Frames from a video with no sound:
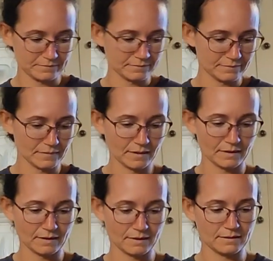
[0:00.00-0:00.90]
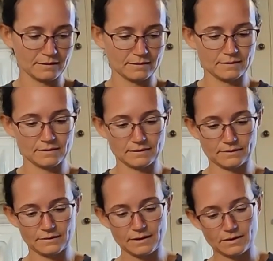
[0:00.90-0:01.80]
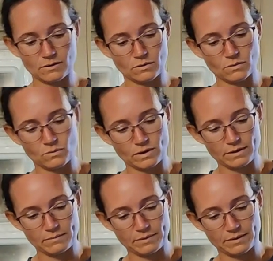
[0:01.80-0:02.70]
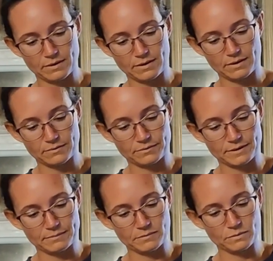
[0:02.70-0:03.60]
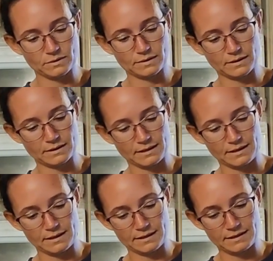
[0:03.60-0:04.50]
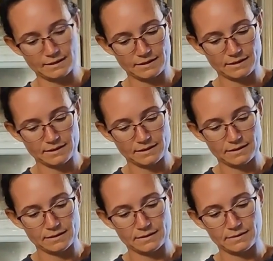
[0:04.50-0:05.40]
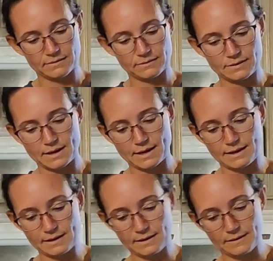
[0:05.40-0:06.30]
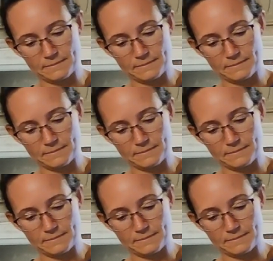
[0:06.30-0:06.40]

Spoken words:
Alright, wipe our rims with a clean rag.